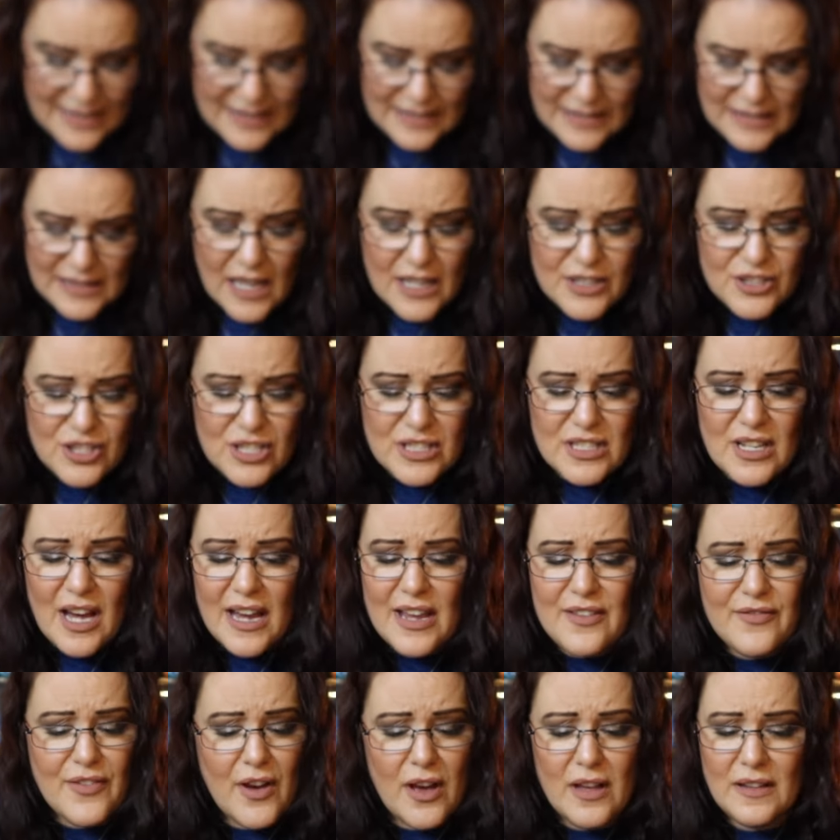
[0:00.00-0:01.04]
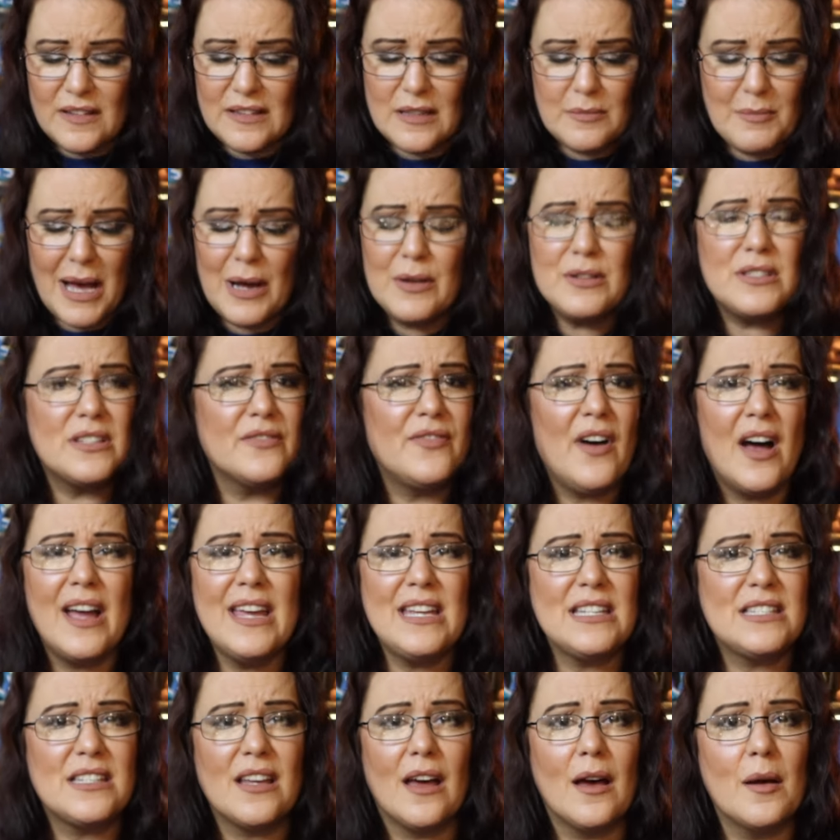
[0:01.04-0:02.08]
such a diverse amount of
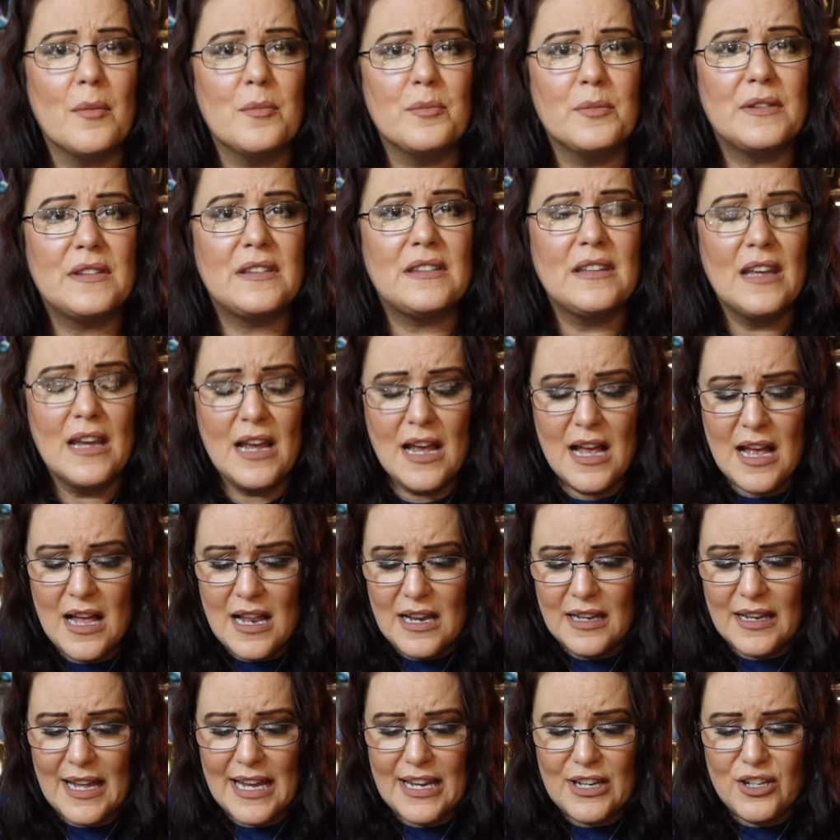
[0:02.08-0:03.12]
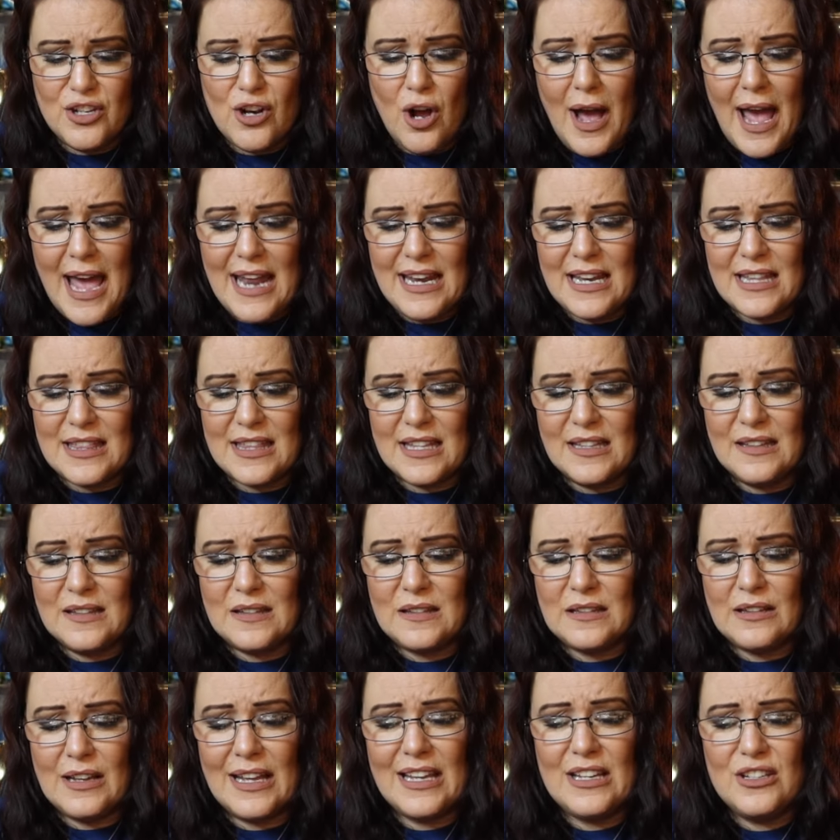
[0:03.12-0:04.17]
items. Like not anything,
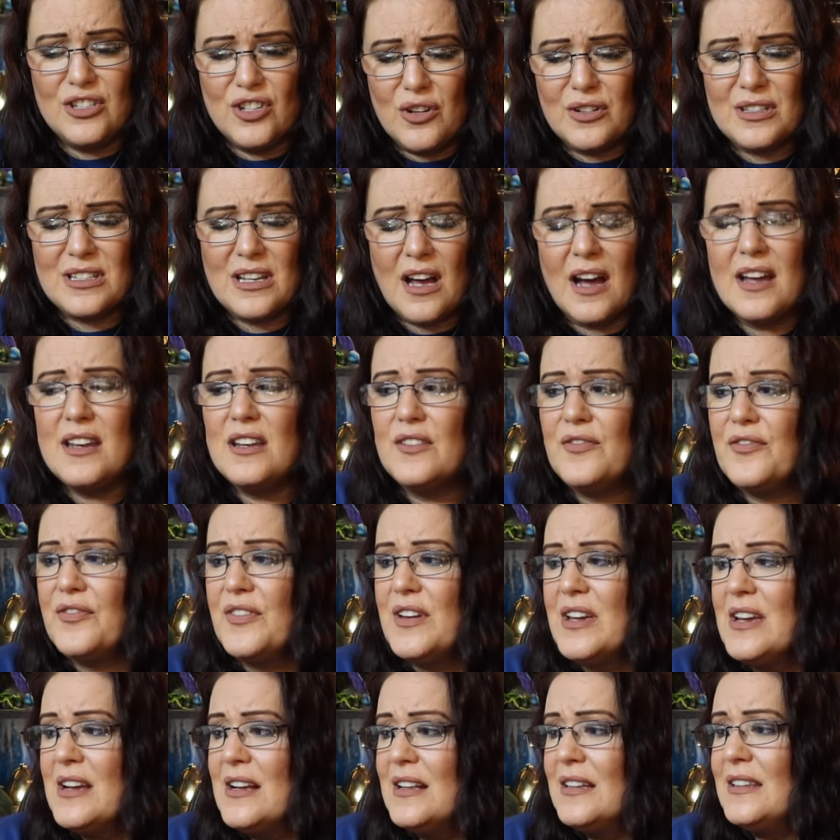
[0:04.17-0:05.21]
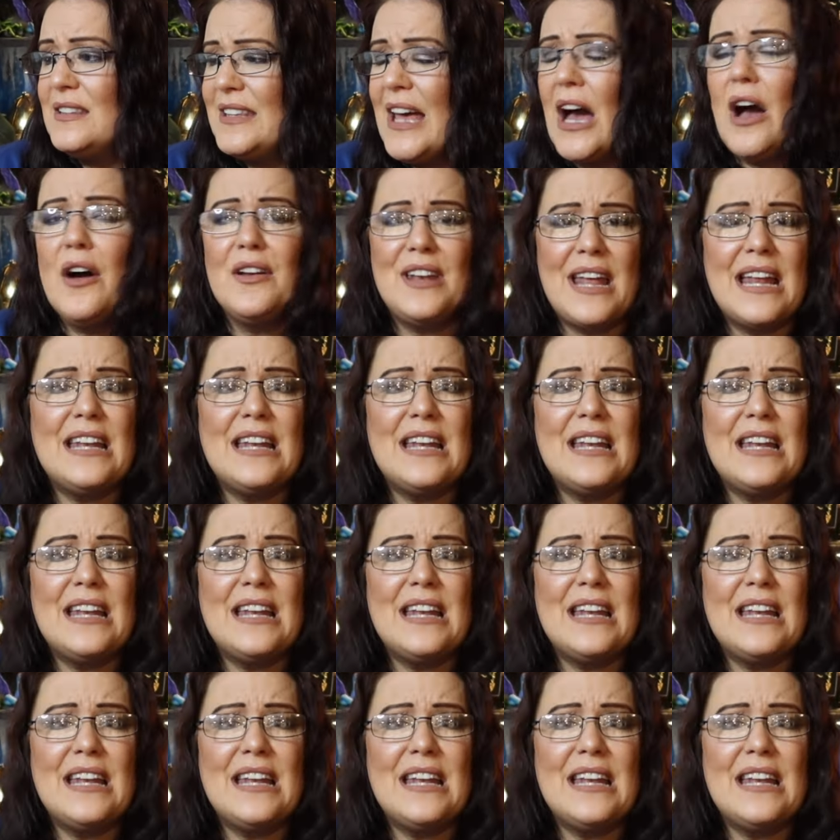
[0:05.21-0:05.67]
like not kind of set on